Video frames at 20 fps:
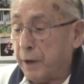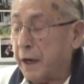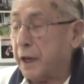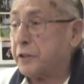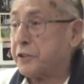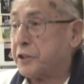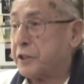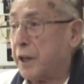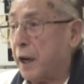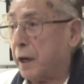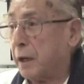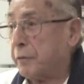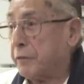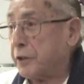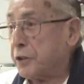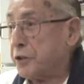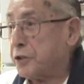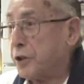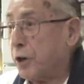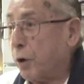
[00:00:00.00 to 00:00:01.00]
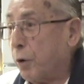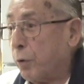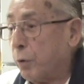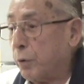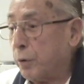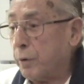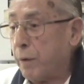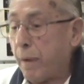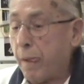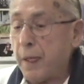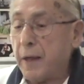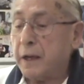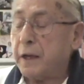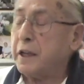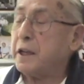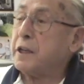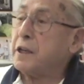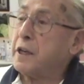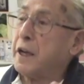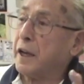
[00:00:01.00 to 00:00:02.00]
Ed Sullivan's show.
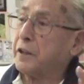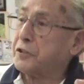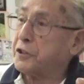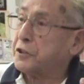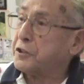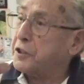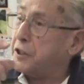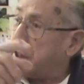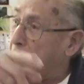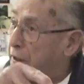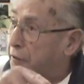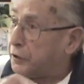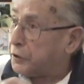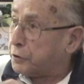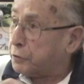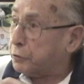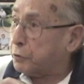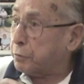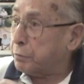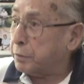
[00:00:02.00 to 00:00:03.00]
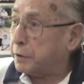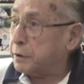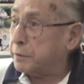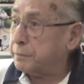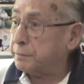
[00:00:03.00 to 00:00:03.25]
He catches the other group.